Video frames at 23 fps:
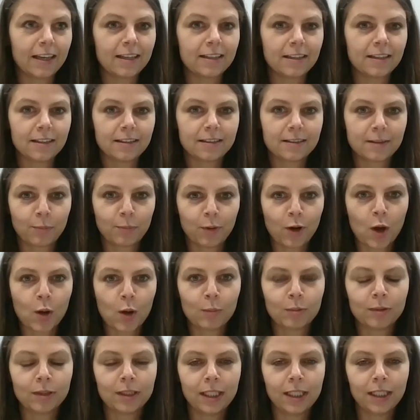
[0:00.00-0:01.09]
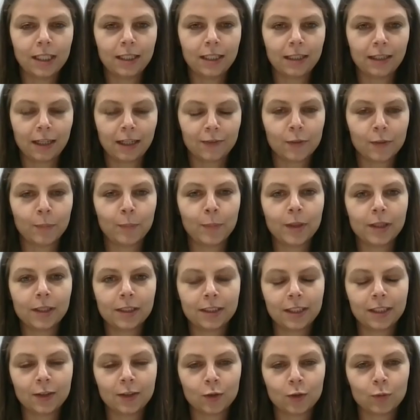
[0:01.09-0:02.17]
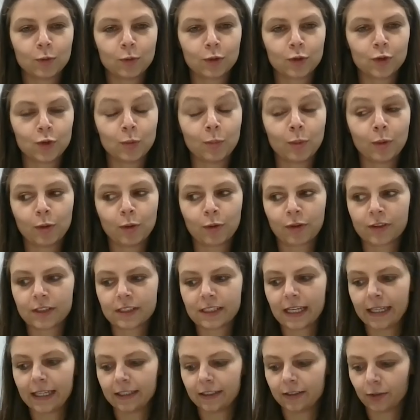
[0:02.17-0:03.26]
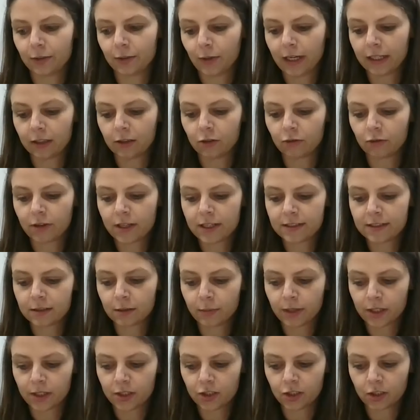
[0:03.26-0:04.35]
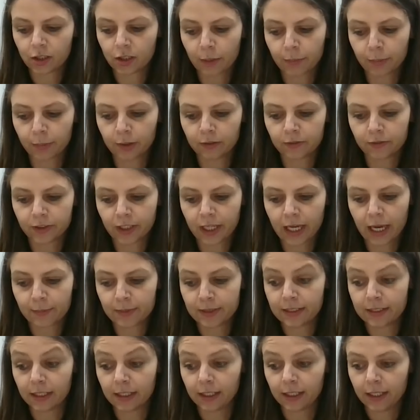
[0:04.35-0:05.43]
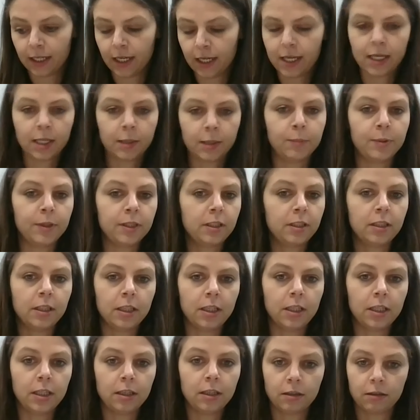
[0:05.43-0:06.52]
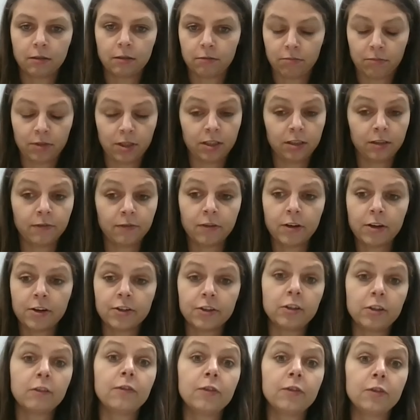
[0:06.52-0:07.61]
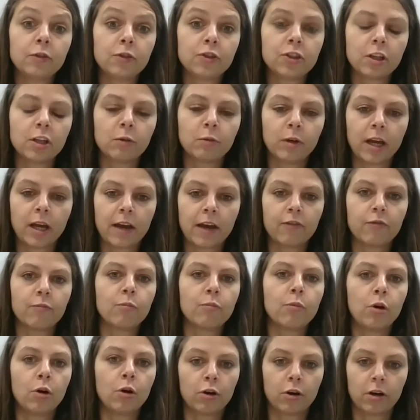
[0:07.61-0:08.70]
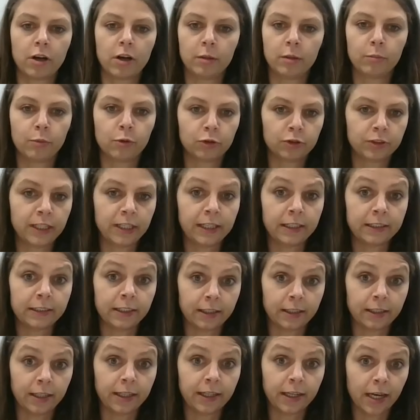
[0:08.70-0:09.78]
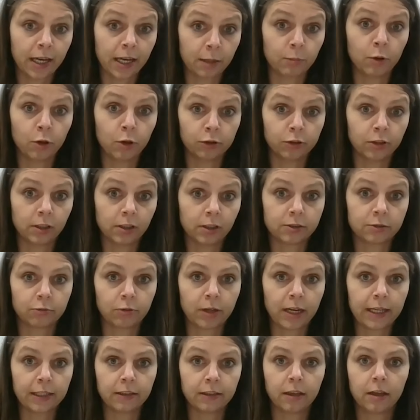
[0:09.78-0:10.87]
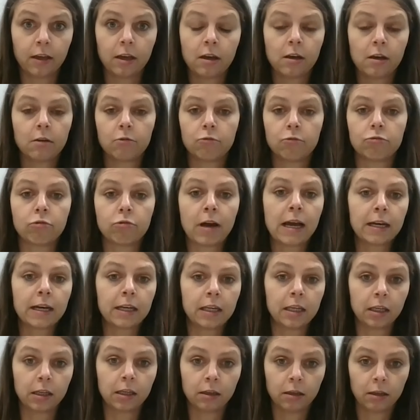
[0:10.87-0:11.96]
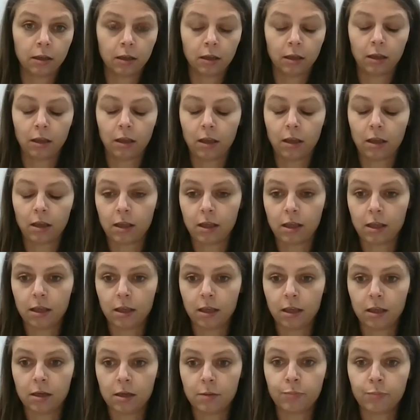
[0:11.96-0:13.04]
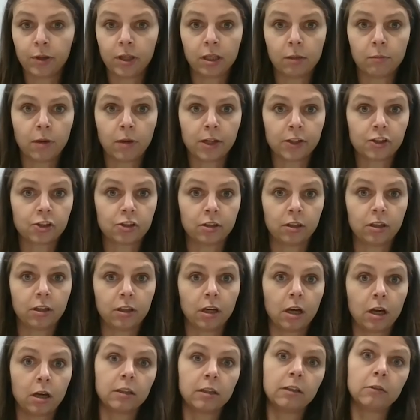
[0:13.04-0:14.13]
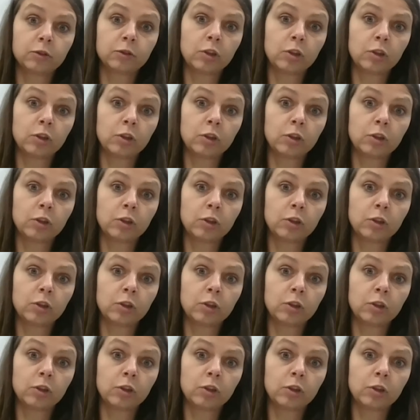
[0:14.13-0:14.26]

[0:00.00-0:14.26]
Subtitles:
it's probably kind of a building on what you both said, right? Lorenzo mentioned a couple of times that BT in a very near future will have more and more data and AI models, right? Running pretty much in an